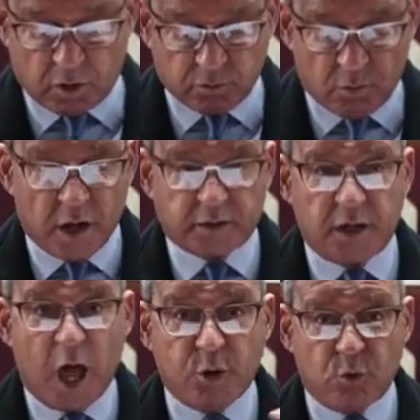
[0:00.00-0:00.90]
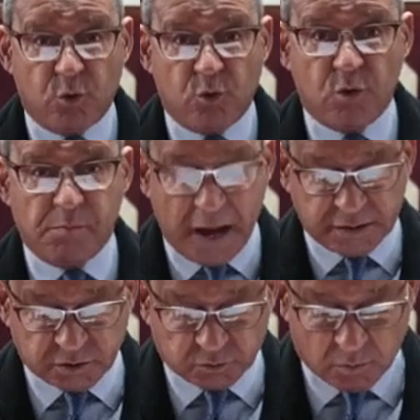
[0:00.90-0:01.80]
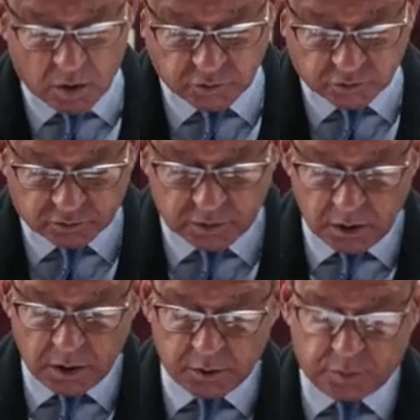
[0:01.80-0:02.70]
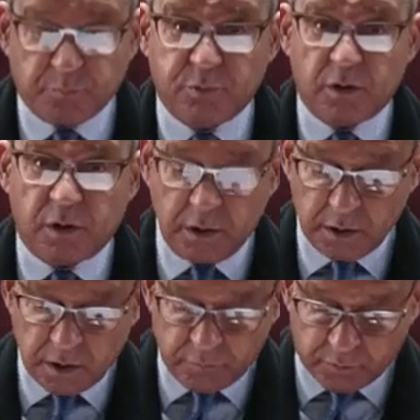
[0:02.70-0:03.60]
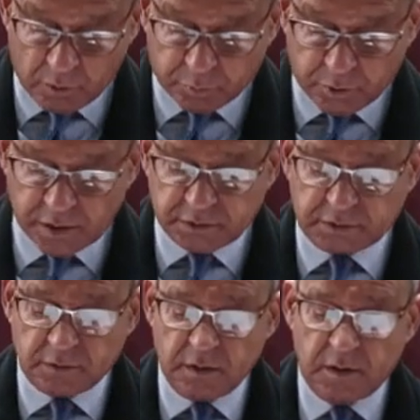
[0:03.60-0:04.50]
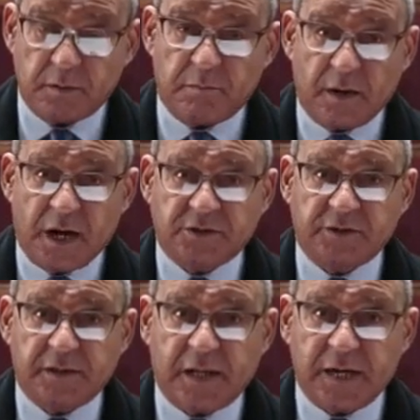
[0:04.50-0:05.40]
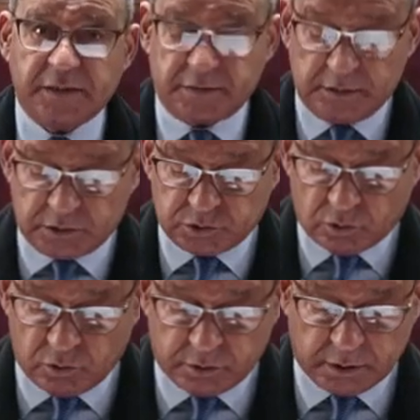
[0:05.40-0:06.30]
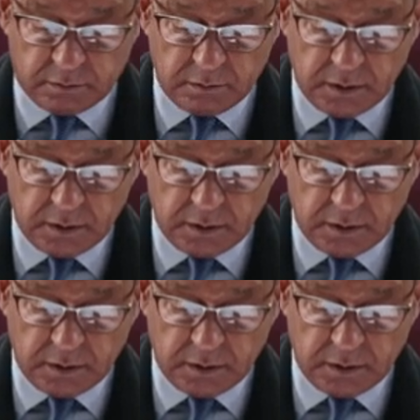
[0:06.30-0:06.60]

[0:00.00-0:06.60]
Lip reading: on what and who matters most, the poor, the oppressed, the marginalized and excluded,